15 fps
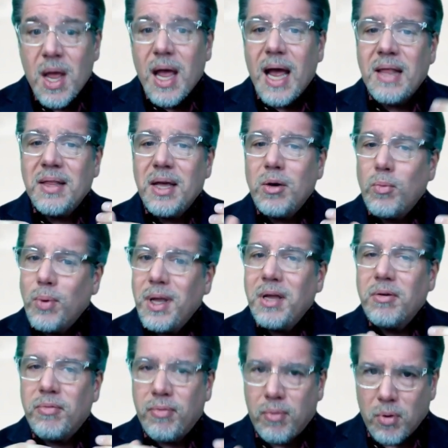And then
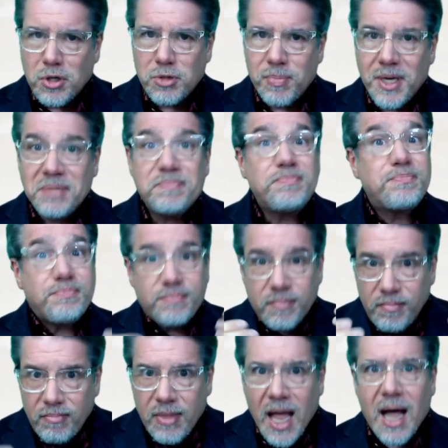reinforcement,
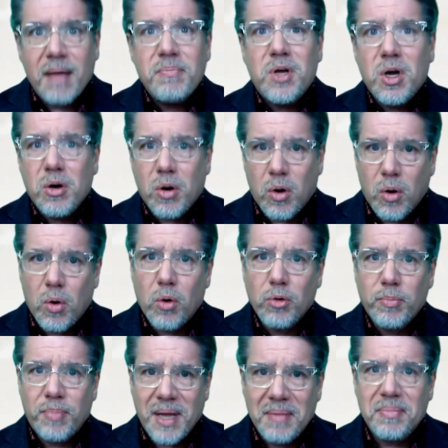I'm going to
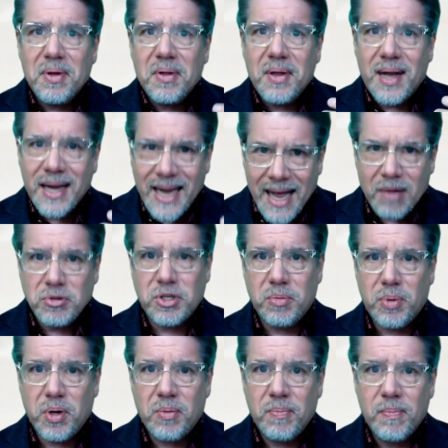hold people
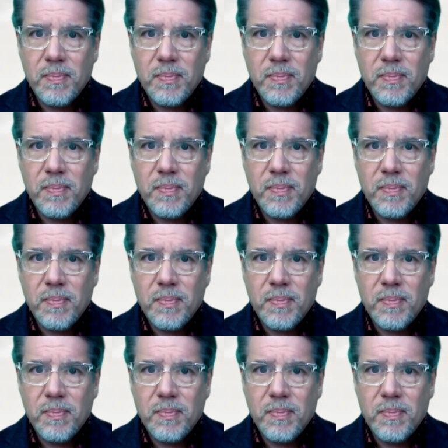accountable.